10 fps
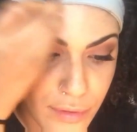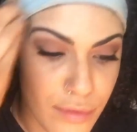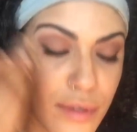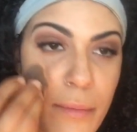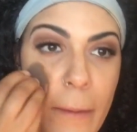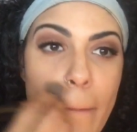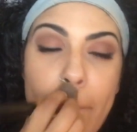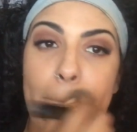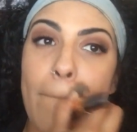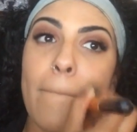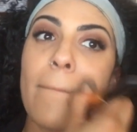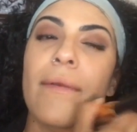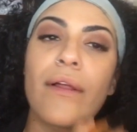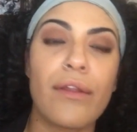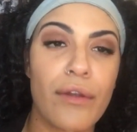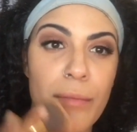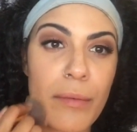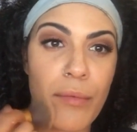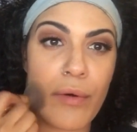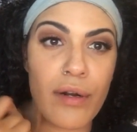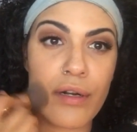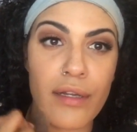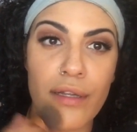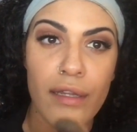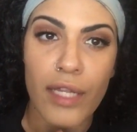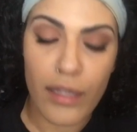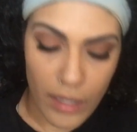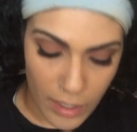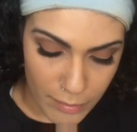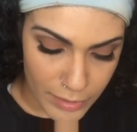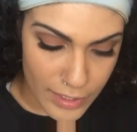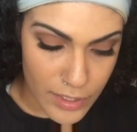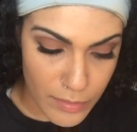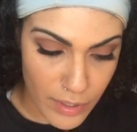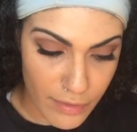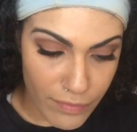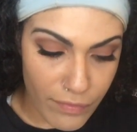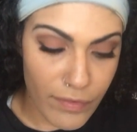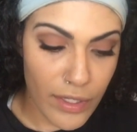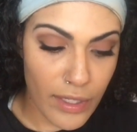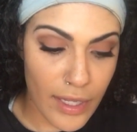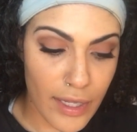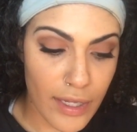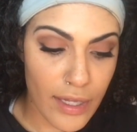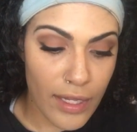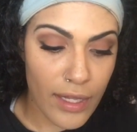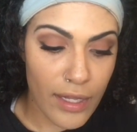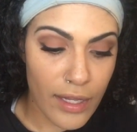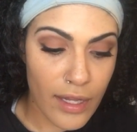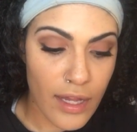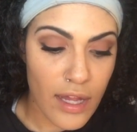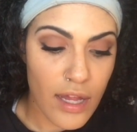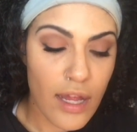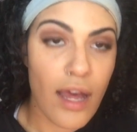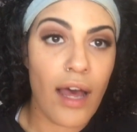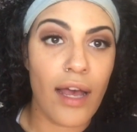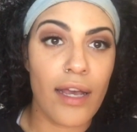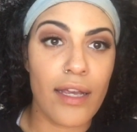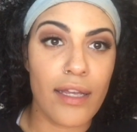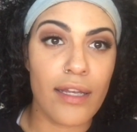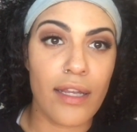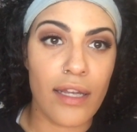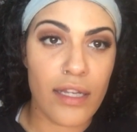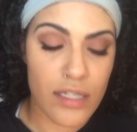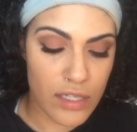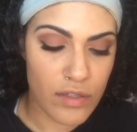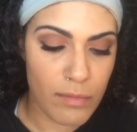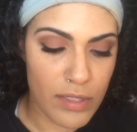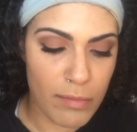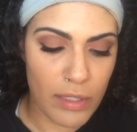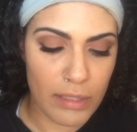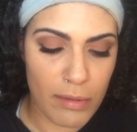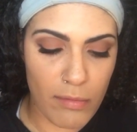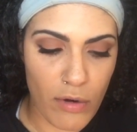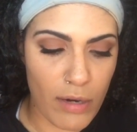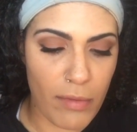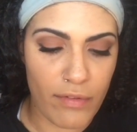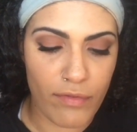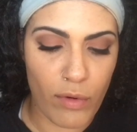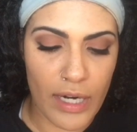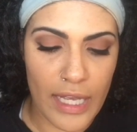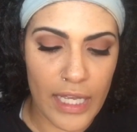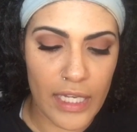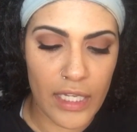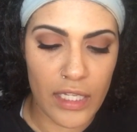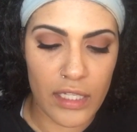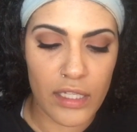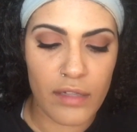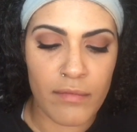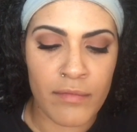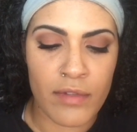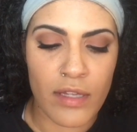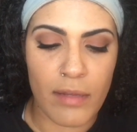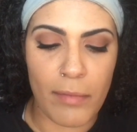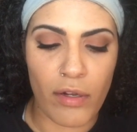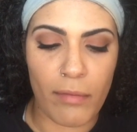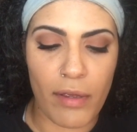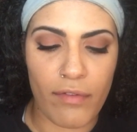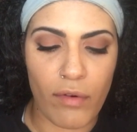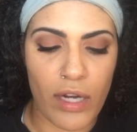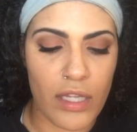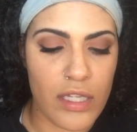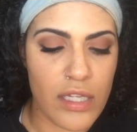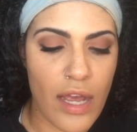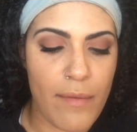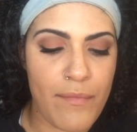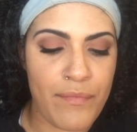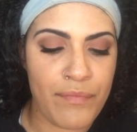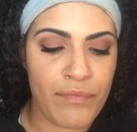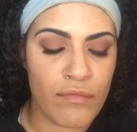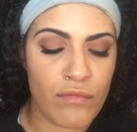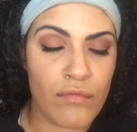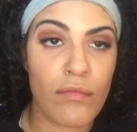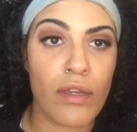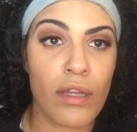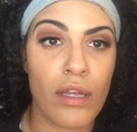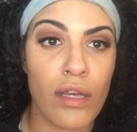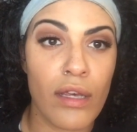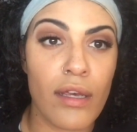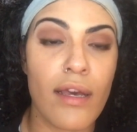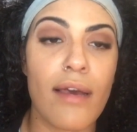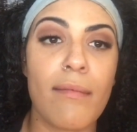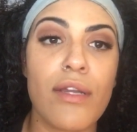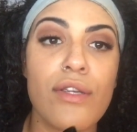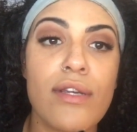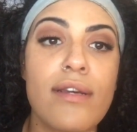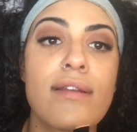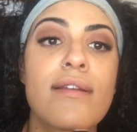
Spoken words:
I'm going to put a little bit more on places where I feel like I need it. So I'm just going to put a little bit more on my forehead, the middle of my forehead this time, and my chin.